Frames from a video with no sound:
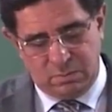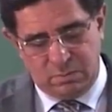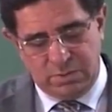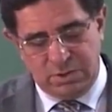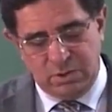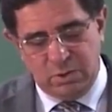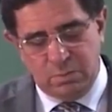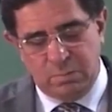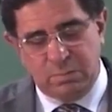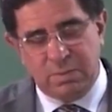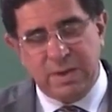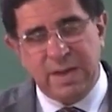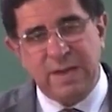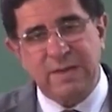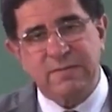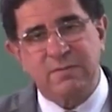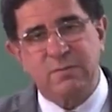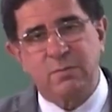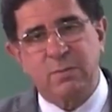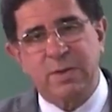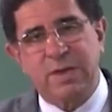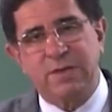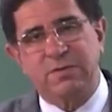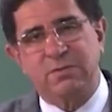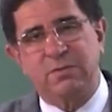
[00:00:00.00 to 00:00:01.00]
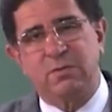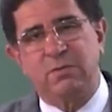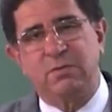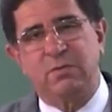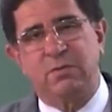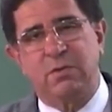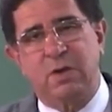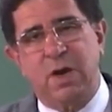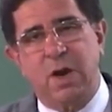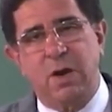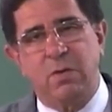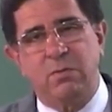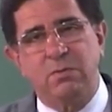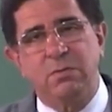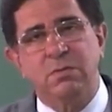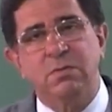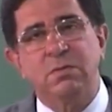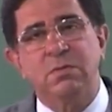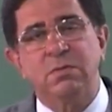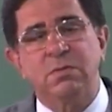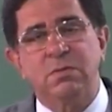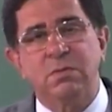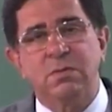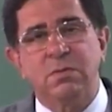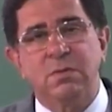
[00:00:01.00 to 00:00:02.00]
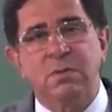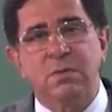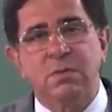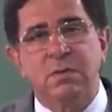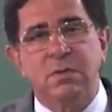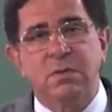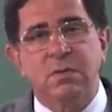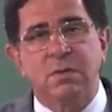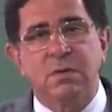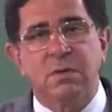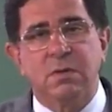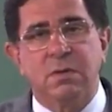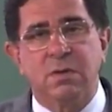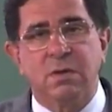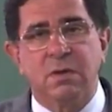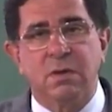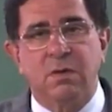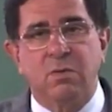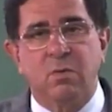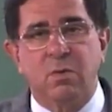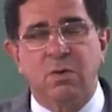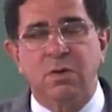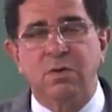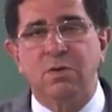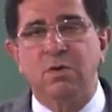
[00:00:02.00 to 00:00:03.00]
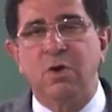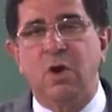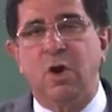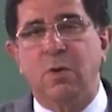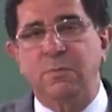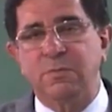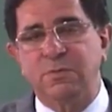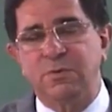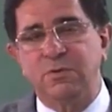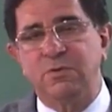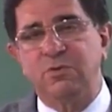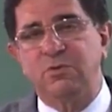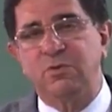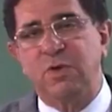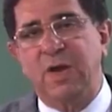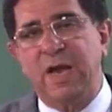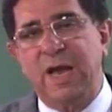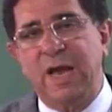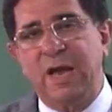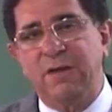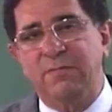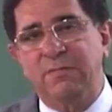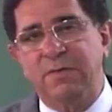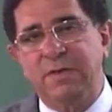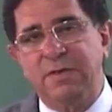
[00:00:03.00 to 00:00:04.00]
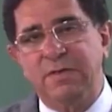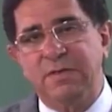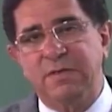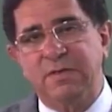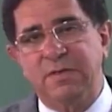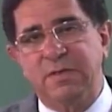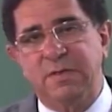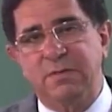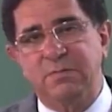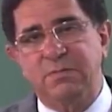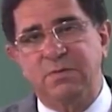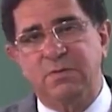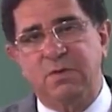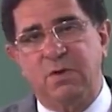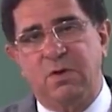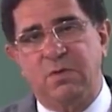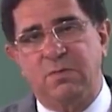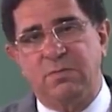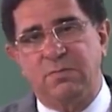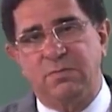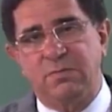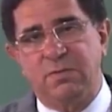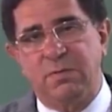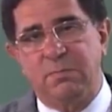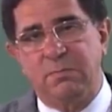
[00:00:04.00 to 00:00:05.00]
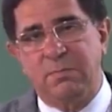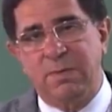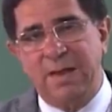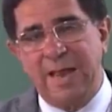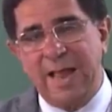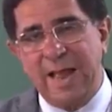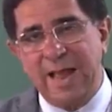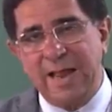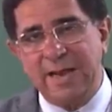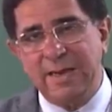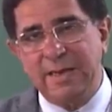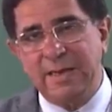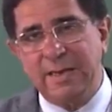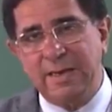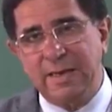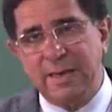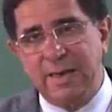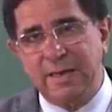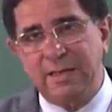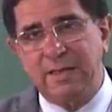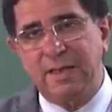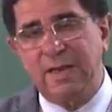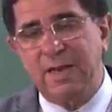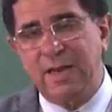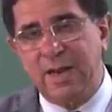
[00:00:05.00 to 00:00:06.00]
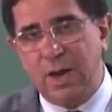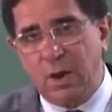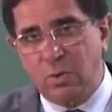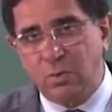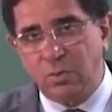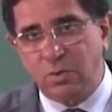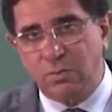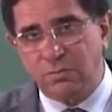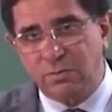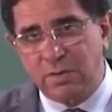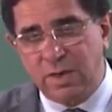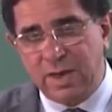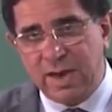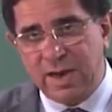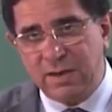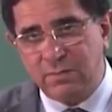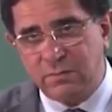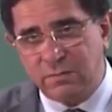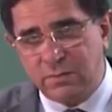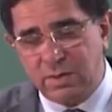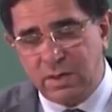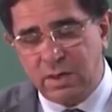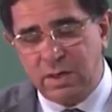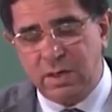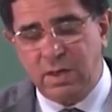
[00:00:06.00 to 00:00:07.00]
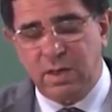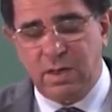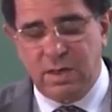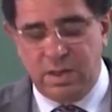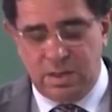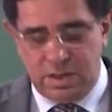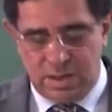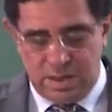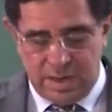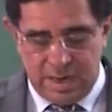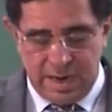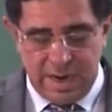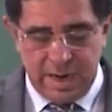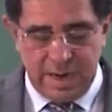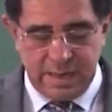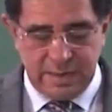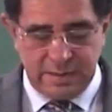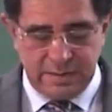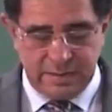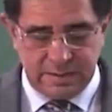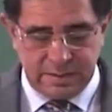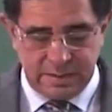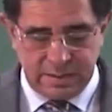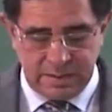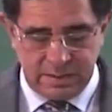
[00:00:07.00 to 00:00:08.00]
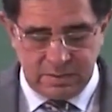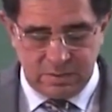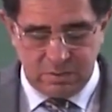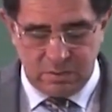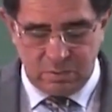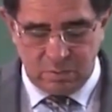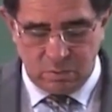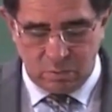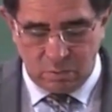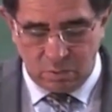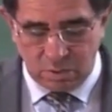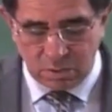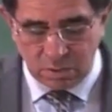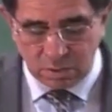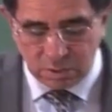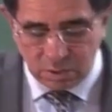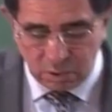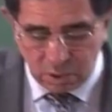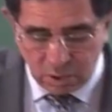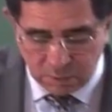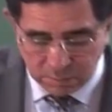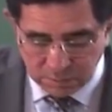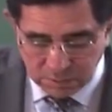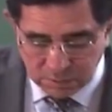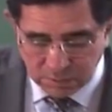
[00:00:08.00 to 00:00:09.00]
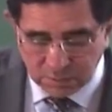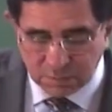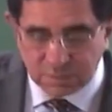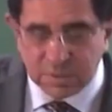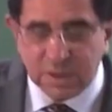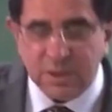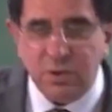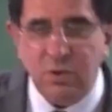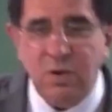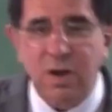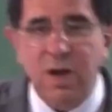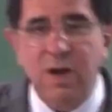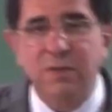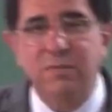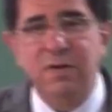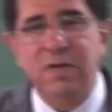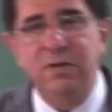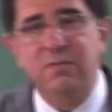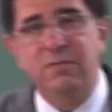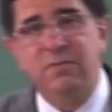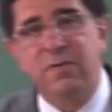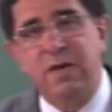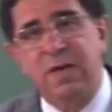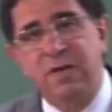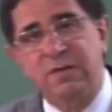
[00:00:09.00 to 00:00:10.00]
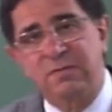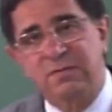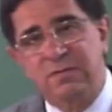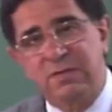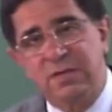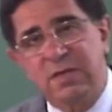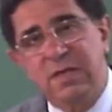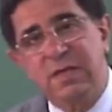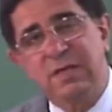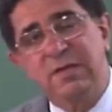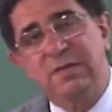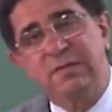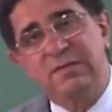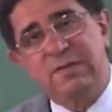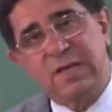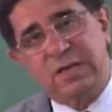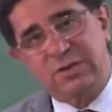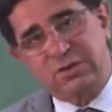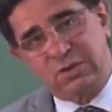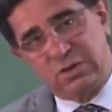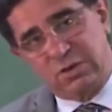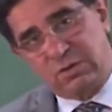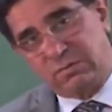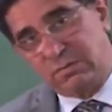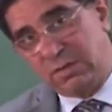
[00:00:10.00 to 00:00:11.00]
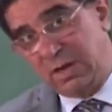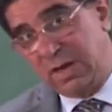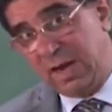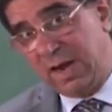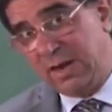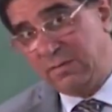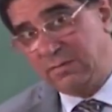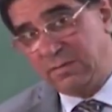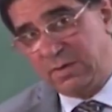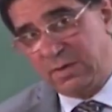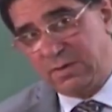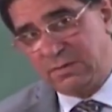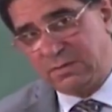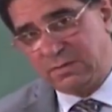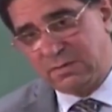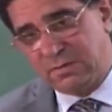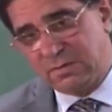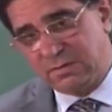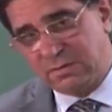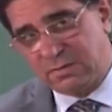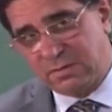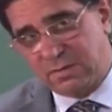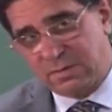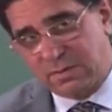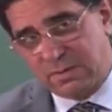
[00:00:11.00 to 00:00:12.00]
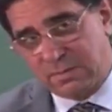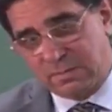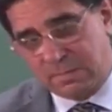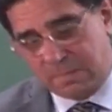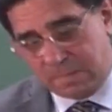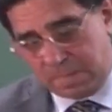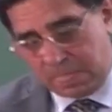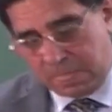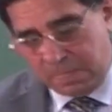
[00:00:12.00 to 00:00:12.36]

when you place waste on ground, what are the options you have in terms of the plan and the layout of the landfill, and what are the options that you have as far as the section of the landfill is concerned.